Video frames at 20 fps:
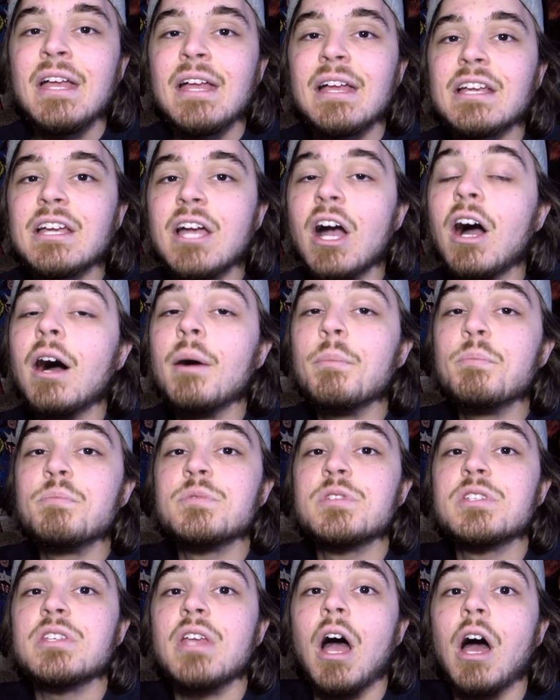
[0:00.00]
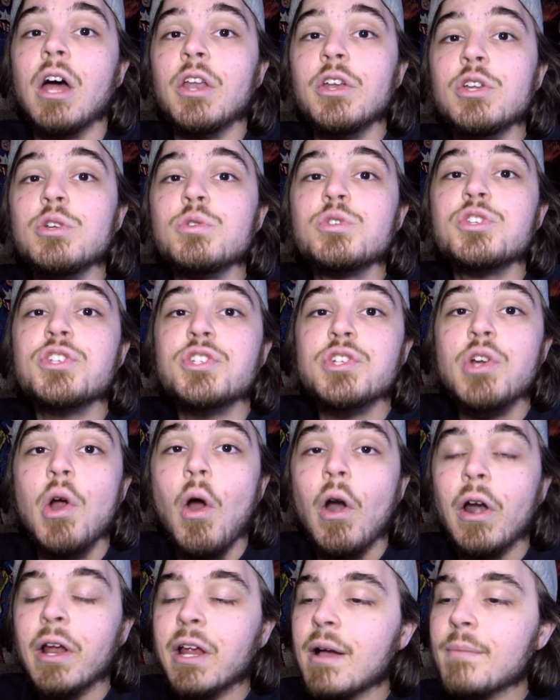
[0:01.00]
comes a new
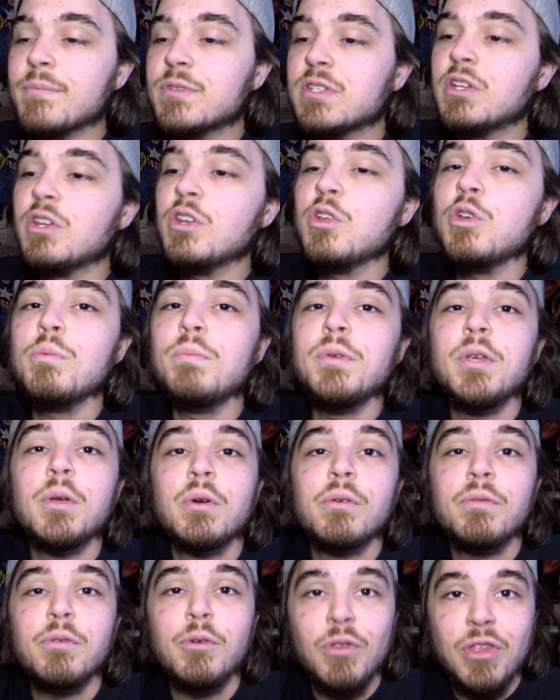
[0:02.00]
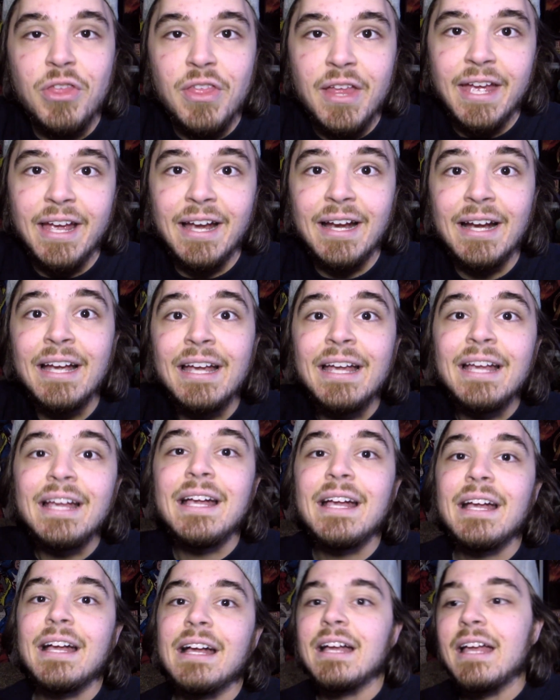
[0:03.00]
star, comes a new beautiful thing.
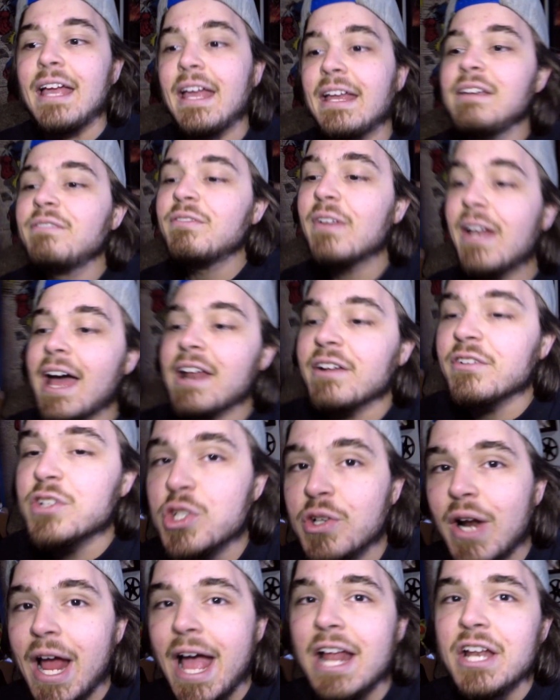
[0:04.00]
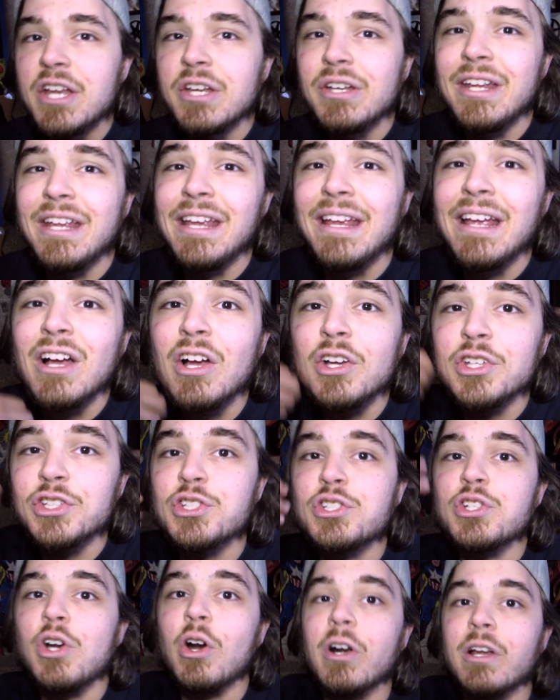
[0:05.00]
Even out of tragedy, a
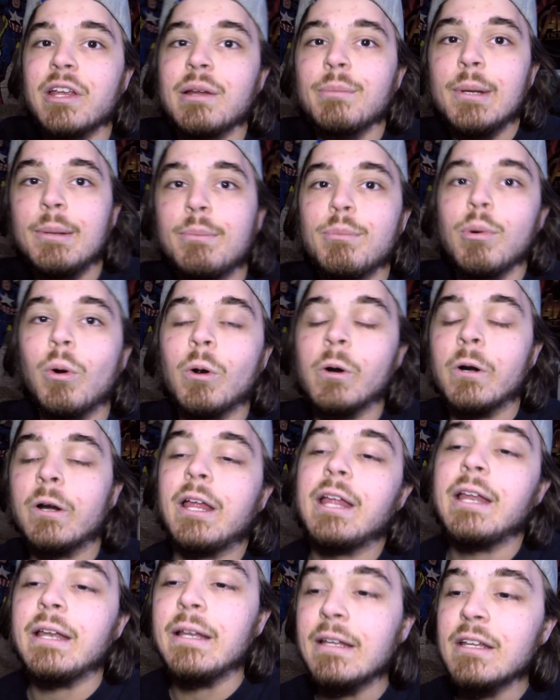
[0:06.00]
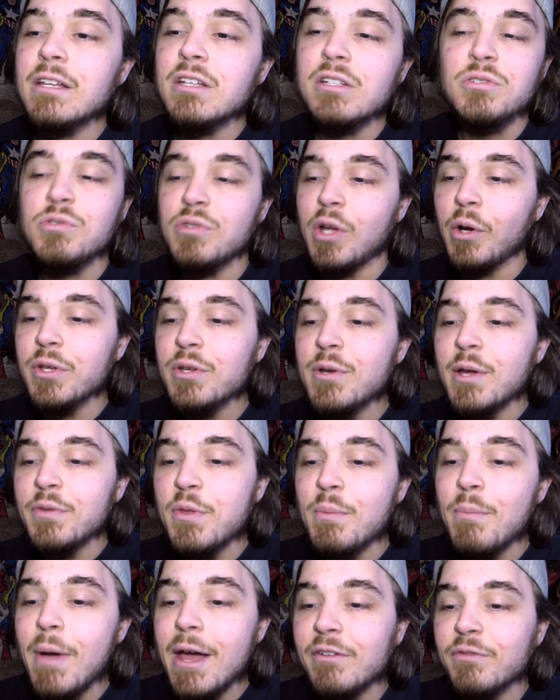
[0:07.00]
star can be born. And you get
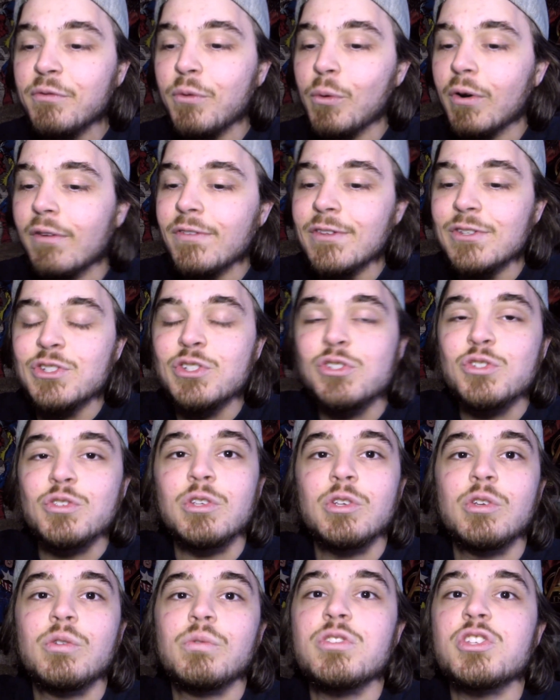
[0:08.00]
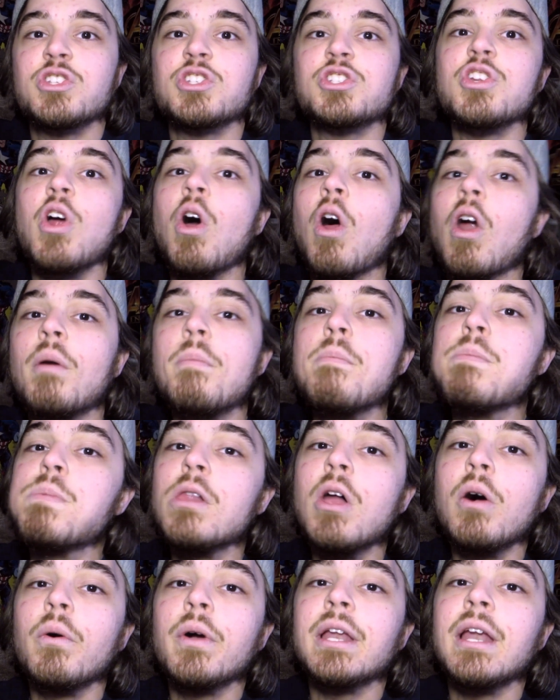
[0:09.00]
the metaphor, this star
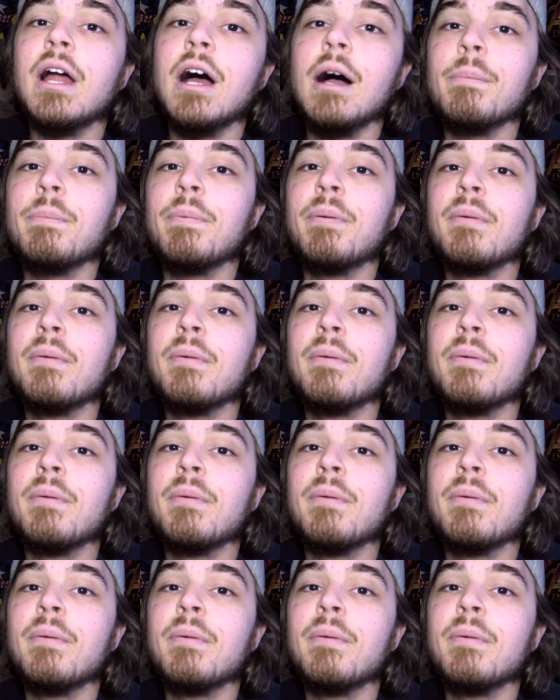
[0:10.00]
blowing up